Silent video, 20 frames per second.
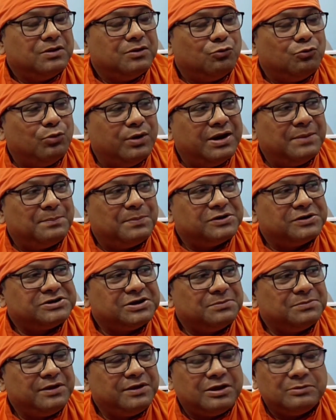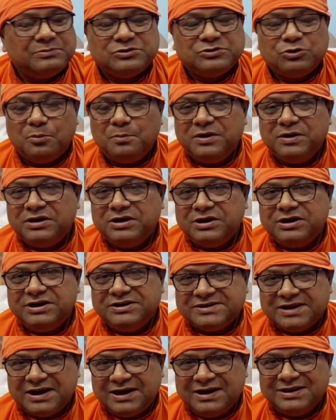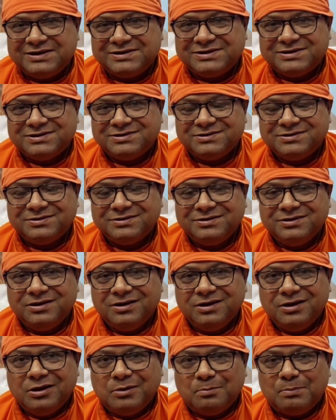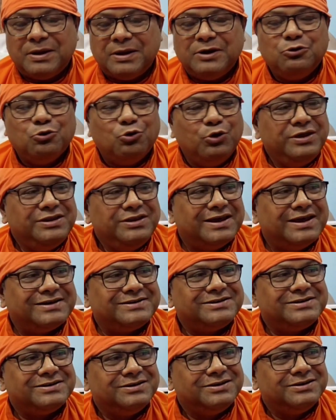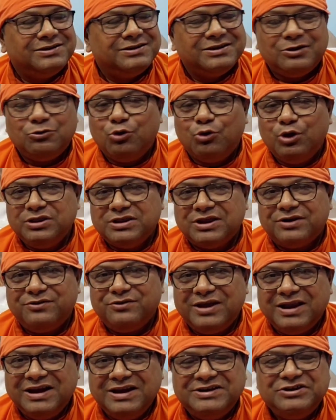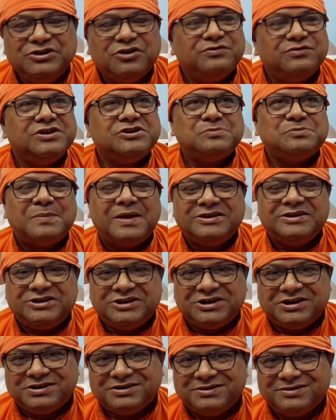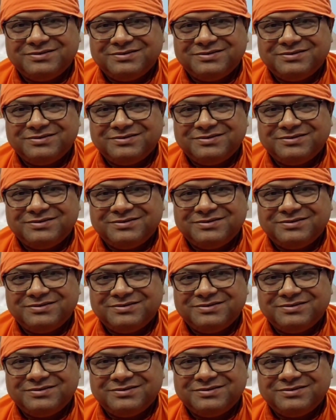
when a person becomes completely desireless, by knowing the reality of this magic,